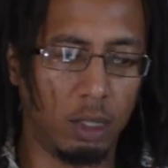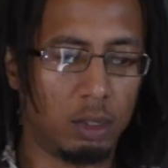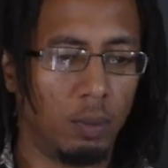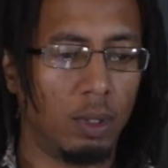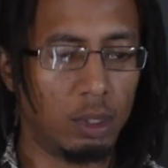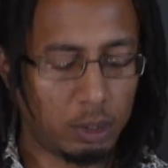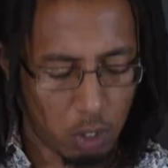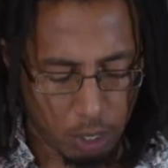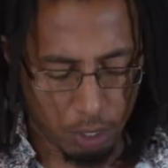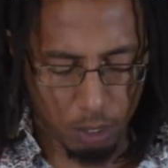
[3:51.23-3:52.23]
so we're gonna
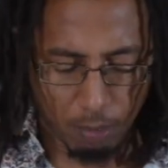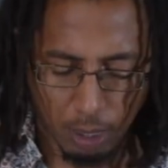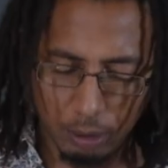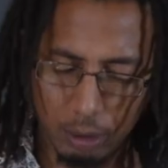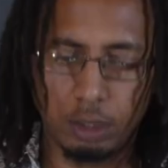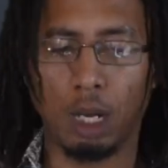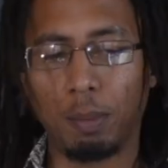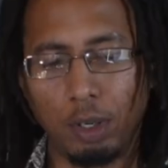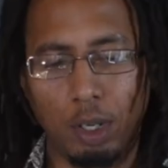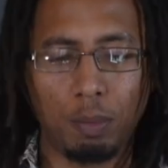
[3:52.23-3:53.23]
start here by just
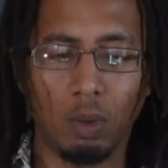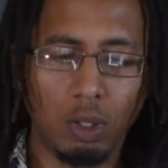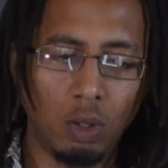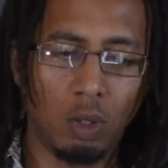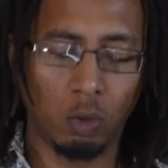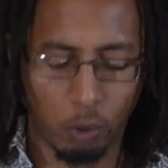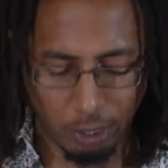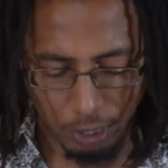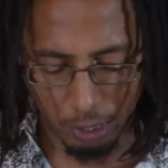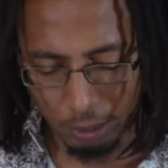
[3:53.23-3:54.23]
chopping up you a little
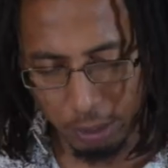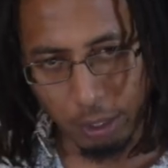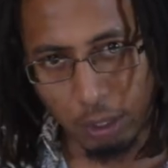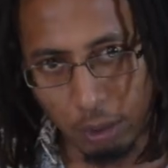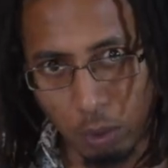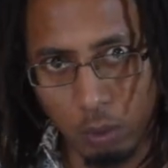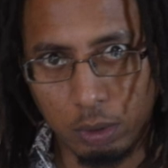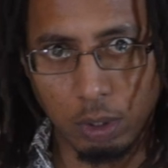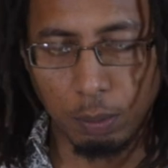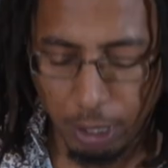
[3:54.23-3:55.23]
green onion and a little
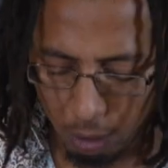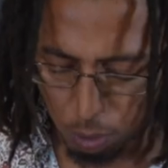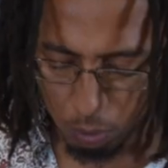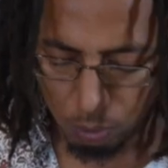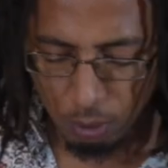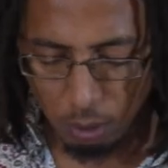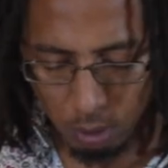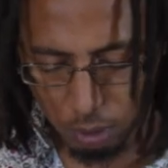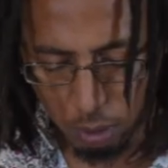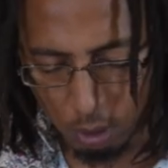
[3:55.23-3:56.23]
tomato,
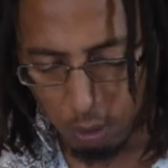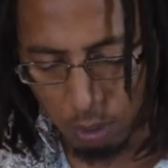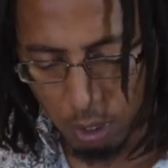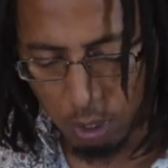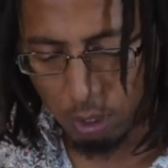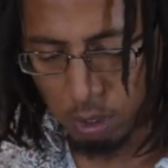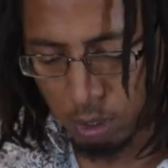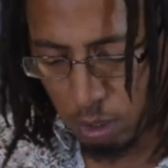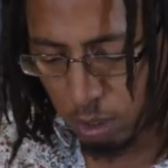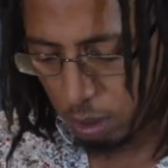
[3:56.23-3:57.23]
all right?
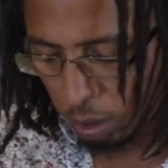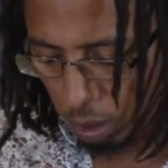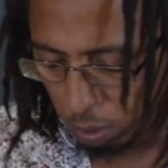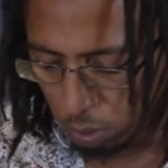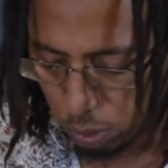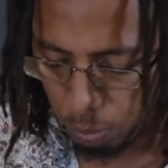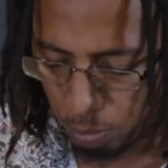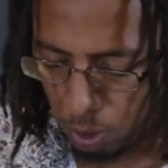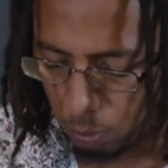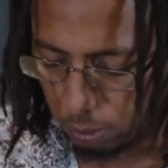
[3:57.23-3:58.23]
Get a little
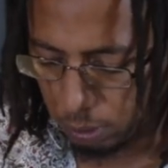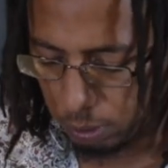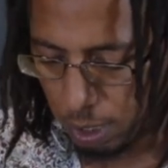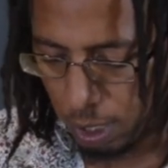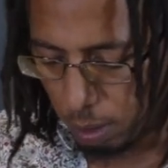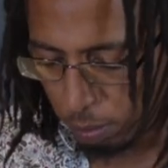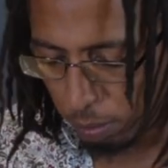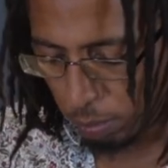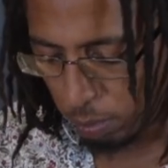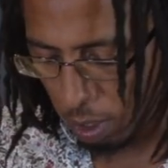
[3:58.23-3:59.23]
smart with your chop,
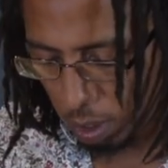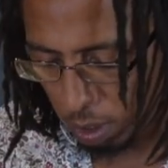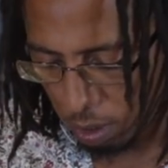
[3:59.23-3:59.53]
right?